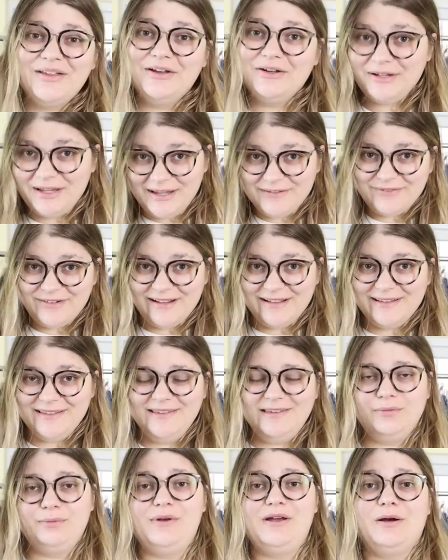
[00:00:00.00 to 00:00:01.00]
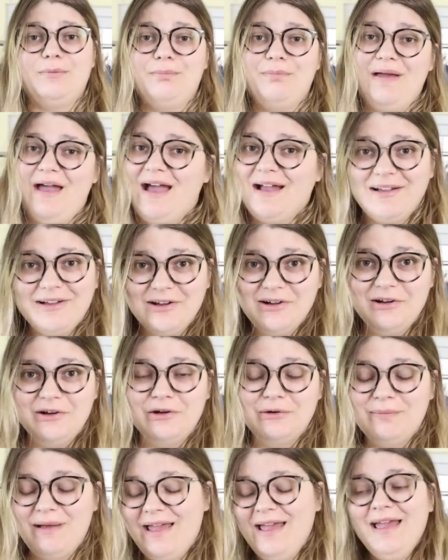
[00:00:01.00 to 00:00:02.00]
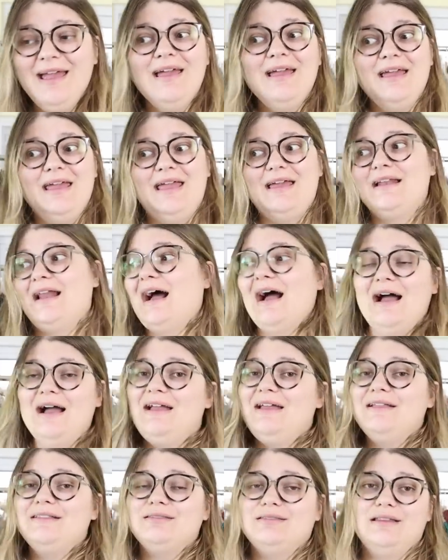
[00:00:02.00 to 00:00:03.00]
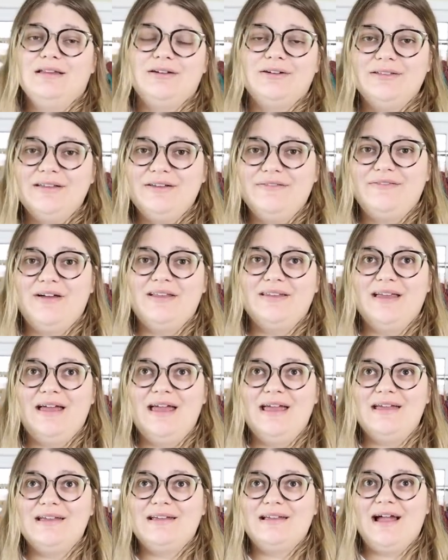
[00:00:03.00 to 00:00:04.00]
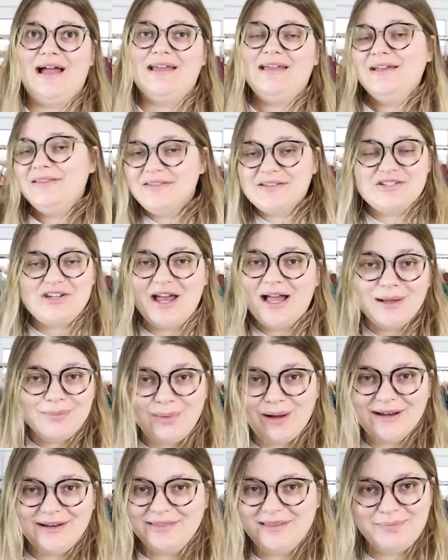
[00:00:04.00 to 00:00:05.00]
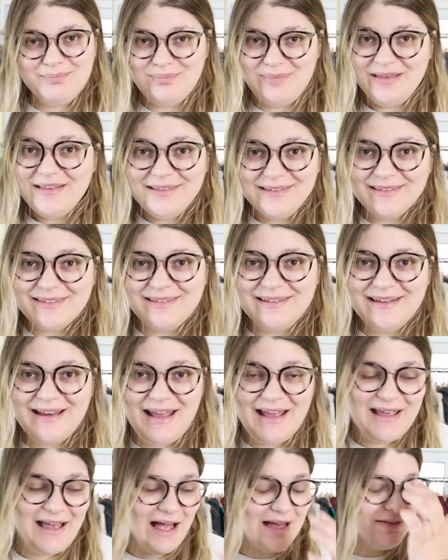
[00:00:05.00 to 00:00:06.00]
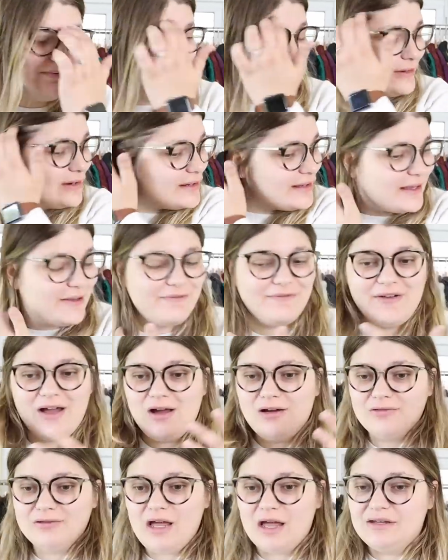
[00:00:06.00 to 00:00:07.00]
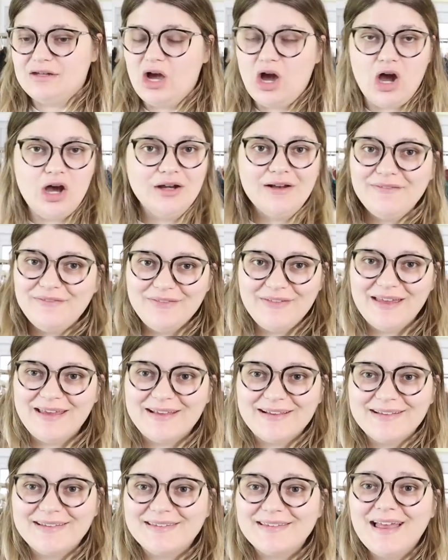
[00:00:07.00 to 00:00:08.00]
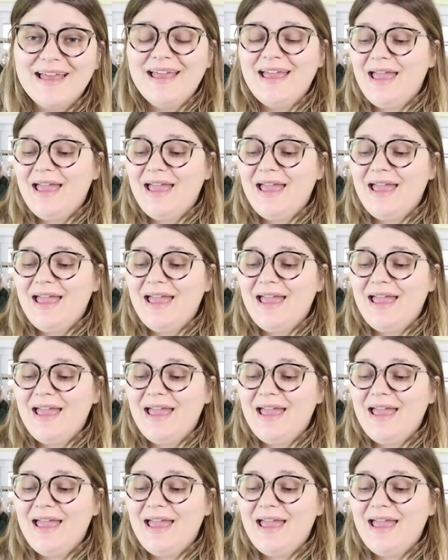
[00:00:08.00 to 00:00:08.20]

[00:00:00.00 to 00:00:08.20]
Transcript: Okay friends, we are back home and I literally felt like I hit the jackpot at the bins today. I really found a ton of things.